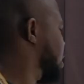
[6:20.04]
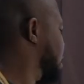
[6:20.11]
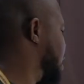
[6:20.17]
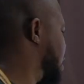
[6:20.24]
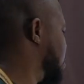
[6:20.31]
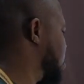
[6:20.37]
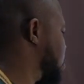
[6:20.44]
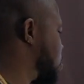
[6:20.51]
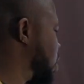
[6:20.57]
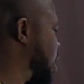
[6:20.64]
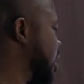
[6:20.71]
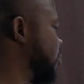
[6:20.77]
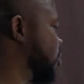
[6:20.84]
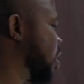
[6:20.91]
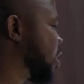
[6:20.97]
Then you also
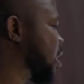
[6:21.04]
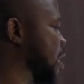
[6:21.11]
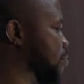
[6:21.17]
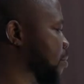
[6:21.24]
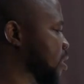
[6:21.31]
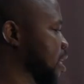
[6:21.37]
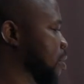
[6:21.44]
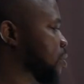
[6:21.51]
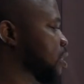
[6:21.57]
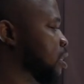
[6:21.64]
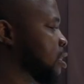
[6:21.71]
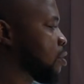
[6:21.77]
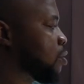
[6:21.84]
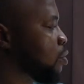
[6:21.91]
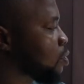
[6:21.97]
have your interpreter, which
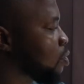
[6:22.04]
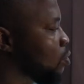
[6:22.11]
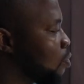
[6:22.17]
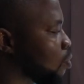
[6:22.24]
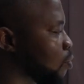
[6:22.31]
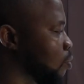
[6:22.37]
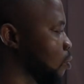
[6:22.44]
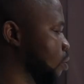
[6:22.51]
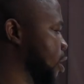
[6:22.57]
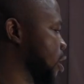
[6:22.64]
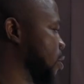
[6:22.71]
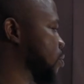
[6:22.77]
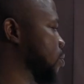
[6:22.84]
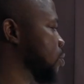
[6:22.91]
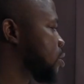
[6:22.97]
executes
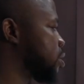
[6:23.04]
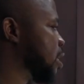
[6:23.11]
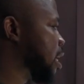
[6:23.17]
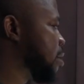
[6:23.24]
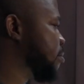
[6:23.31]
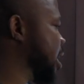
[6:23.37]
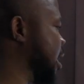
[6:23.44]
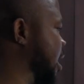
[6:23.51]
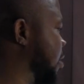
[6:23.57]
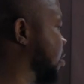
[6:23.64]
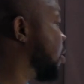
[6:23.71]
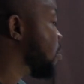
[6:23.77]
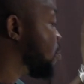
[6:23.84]
codes line by line.